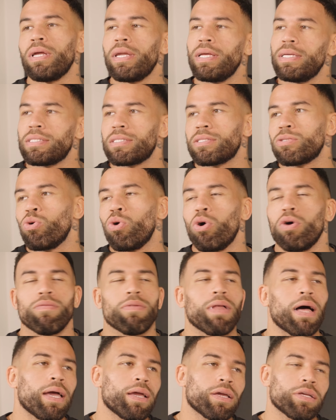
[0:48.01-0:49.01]
and it's sort of
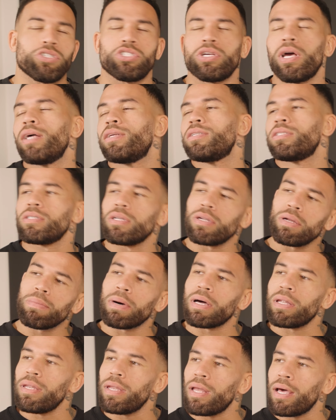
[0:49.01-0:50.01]
like chest on a
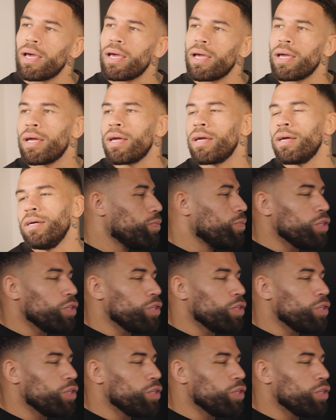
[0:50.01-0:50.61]
Monday,